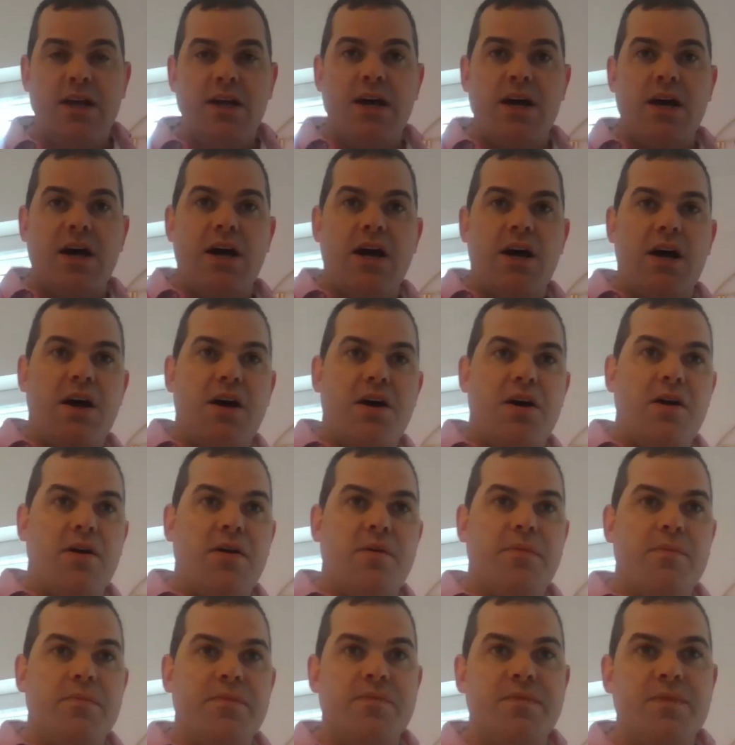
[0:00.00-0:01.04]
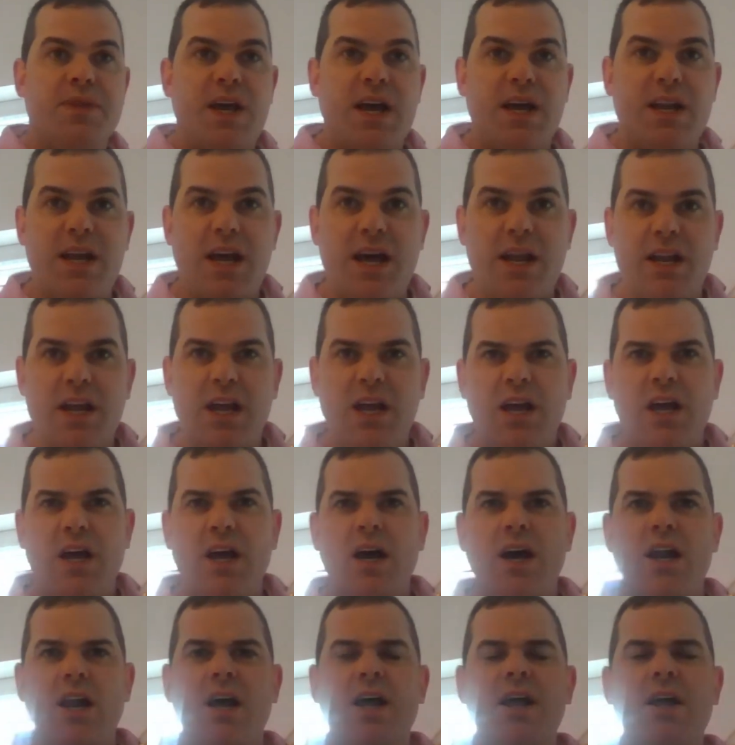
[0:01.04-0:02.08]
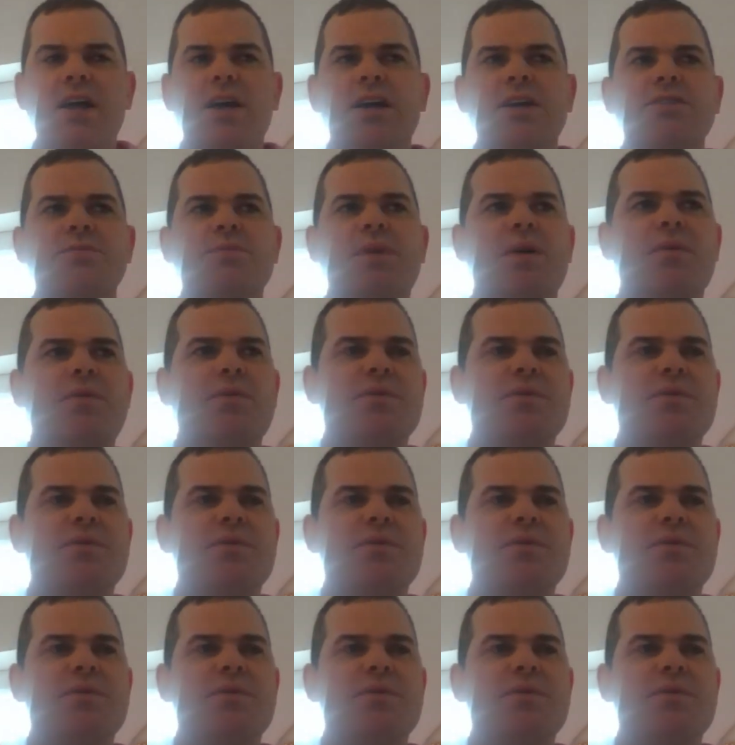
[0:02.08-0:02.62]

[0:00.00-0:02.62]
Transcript: And as well,